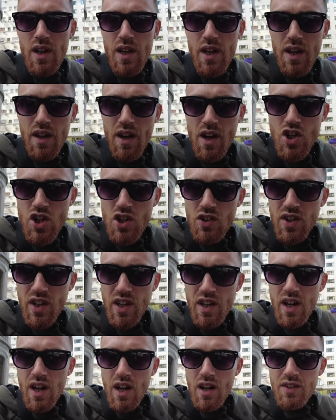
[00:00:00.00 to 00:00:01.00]
Here in
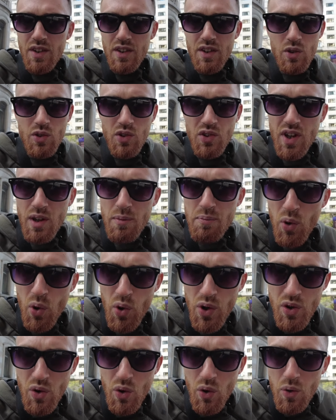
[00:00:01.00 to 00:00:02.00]
Argentina, they don't say
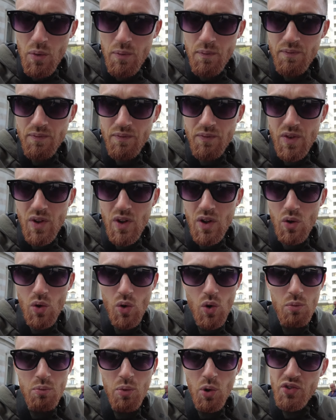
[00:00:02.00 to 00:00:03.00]
pollo
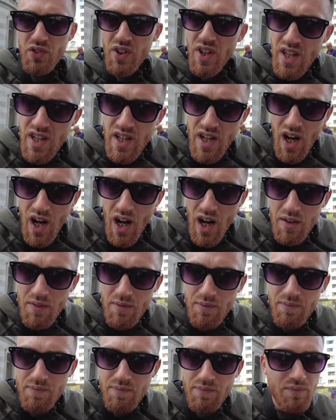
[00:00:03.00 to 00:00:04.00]
or botilla.
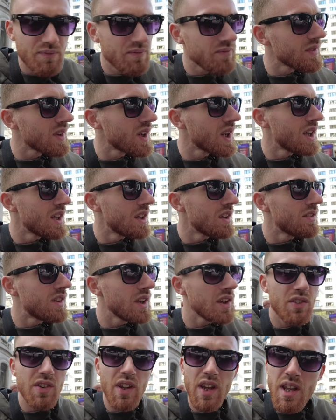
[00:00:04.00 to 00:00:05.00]

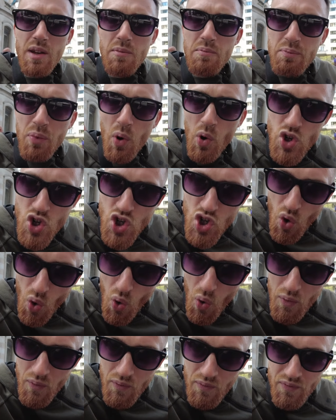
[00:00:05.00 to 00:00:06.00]
They say
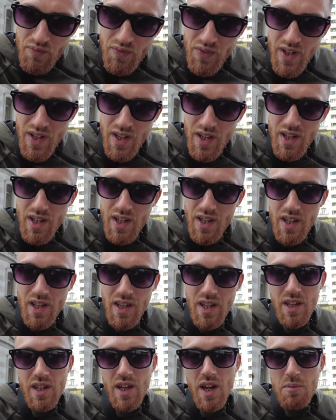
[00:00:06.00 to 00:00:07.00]
pollo
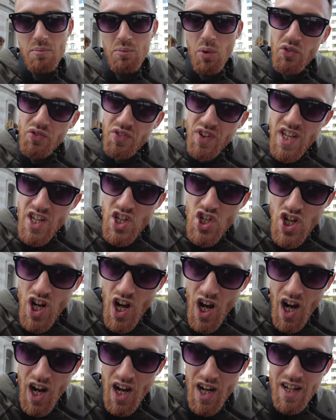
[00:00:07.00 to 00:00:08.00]
y
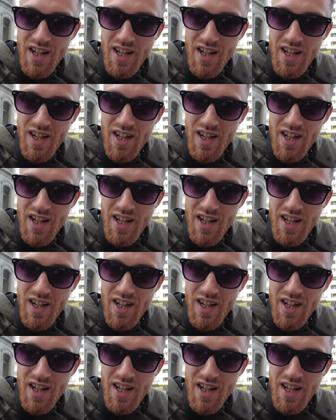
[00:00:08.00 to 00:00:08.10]
botilla.